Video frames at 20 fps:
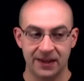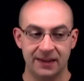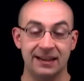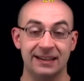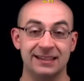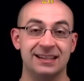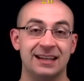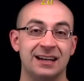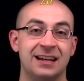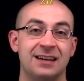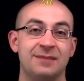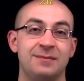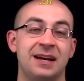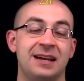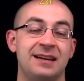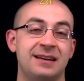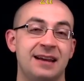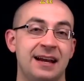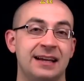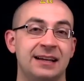That's going to give me
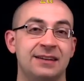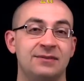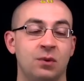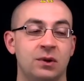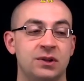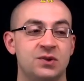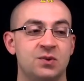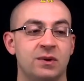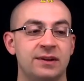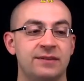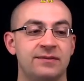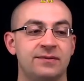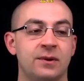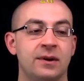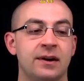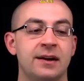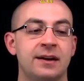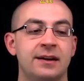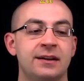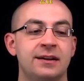a negative
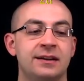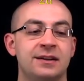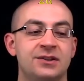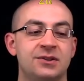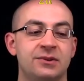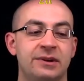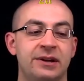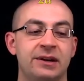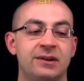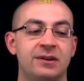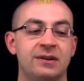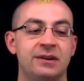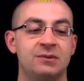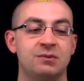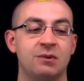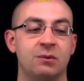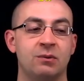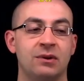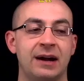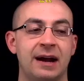124. So here is
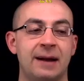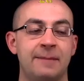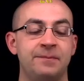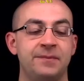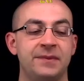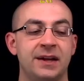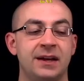what we're at.